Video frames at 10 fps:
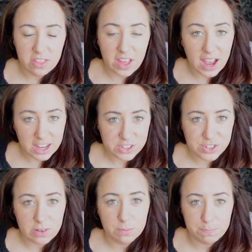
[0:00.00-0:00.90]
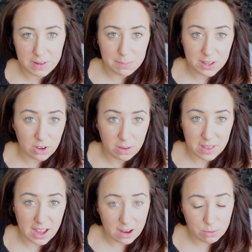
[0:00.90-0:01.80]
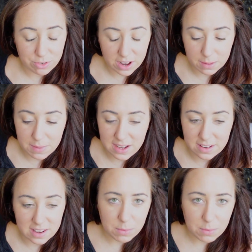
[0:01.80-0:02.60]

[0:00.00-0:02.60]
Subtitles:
the high street BB cream that I would recommend.